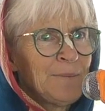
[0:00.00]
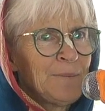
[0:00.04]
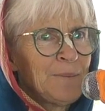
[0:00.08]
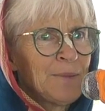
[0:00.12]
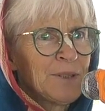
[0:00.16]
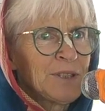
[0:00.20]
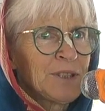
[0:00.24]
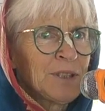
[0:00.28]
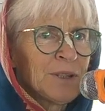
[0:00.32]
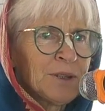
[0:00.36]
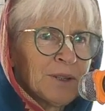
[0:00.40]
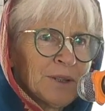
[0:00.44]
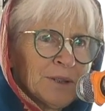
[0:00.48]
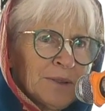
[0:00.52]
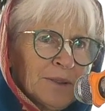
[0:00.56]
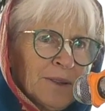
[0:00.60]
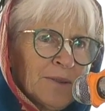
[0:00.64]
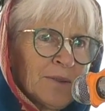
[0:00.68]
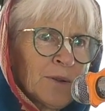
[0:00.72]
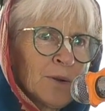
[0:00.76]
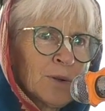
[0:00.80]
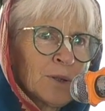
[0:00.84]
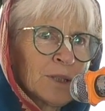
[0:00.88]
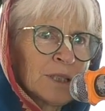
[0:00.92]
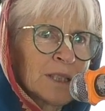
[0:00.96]
So,
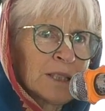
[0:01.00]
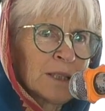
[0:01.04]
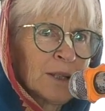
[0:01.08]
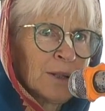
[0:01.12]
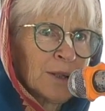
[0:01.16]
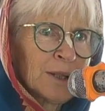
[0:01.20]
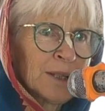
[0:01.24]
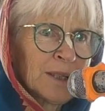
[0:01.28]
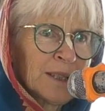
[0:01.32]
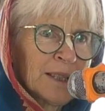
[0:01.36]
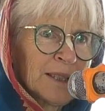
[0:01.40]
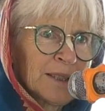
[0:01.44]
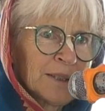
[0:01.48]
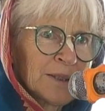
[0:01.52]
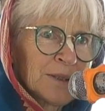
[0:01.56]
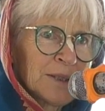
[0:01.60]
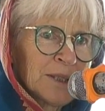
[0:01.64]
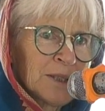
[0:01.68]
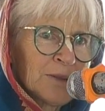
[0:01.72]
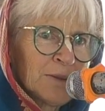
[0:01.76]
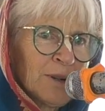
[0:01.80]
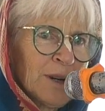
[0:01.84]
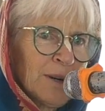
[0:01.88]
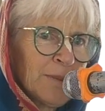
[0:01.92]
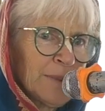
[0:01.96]
of course, Lokanath
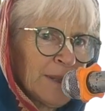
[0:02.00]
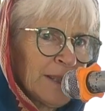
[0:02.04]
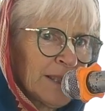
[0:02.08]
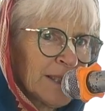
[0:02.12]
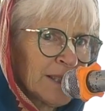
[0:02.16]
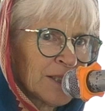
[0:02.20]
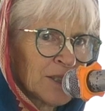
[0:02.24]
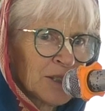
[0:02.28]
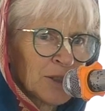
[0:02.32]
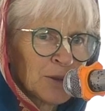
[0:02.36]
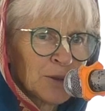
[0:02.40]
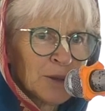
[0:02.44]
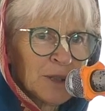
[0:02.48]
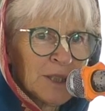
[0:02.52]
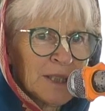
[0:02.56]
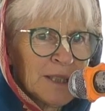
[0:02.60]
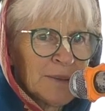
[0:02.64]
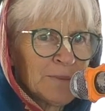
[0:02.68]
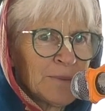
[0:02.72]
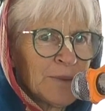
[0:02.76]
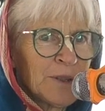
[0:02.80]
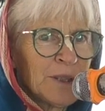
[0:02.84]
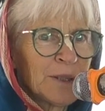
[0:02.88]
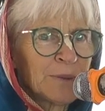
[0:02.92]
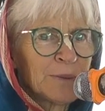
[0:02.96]
Goswami assured
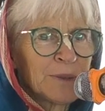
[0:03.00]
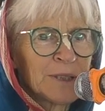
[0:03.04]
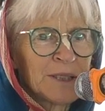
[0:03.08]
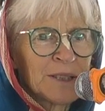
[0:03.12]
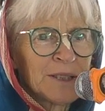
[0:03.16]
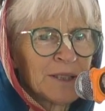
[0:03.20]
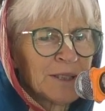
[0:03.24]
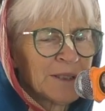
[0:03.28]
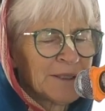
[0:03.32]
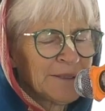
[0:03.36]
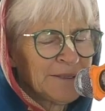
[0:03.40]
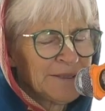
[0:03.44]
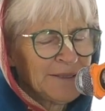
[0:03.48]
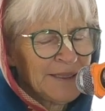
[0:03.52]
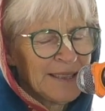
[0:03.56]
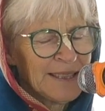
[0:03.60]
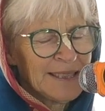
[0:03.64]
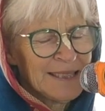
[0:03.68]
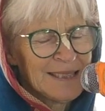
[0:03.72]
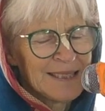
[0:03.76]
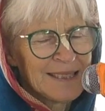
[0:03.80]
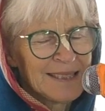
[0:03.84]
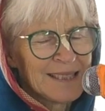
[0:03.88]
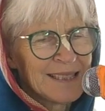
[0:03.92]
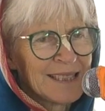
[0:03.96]
him there was no
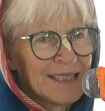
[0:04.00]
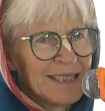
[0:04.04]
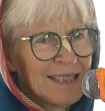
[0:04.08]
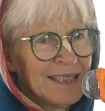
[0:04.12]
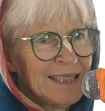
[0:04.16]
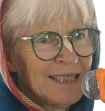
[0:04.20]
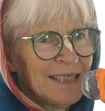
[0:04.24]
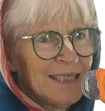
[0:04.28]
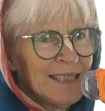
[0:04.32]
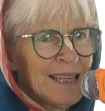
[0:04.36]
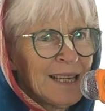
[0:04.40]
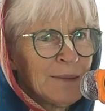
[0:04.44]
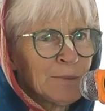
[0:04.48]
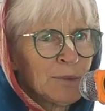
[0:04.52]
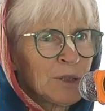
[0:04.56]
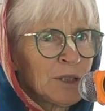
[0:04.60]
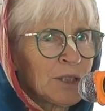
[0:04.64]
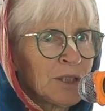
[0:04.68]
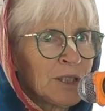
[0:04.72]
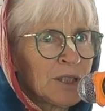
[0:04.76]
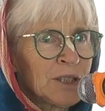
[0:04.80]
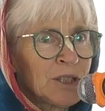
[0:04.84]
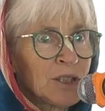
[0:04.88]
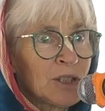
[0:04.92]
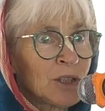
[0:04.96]
offense and
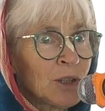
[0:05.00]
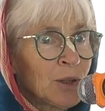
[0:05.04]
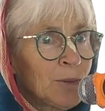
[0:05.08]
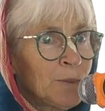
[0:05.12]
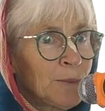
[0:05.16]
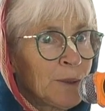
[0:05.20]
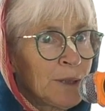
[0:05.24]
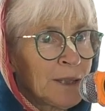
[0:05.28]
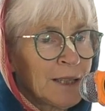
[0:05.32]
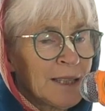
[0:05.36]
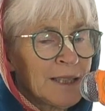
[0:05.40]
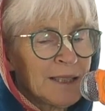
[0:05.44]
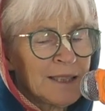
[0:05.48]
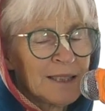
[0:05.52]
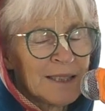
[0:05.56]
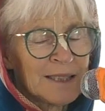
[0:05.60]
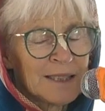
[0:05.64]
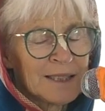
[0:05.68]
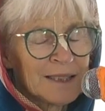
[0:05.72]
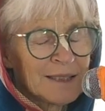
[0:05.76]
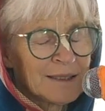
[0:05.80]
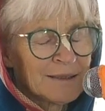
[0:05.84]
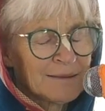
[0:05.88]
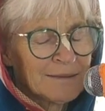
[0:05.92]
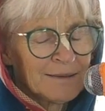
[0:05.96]
was just so
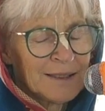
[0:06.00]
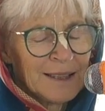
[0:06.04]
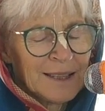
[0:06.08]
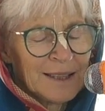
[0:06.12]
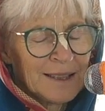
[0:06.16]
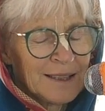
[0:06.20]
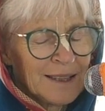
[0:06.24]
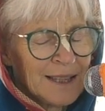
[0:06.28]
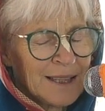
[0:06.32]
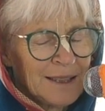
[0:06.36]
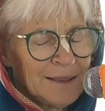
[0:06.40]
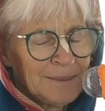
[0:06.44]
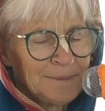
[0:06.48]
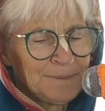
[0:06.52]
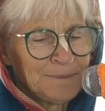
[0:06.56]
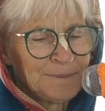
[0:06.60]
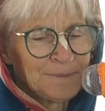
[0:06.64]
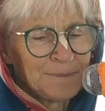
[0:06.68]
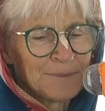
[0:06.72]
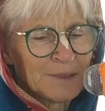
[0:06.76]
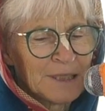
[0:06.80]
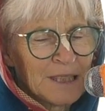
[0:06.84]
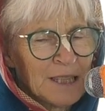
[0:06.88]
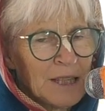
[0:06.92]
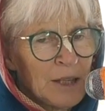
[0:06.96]
pleased with
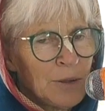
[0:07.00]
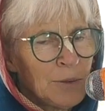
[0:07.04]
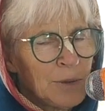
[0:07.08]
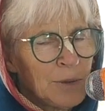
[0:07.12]
the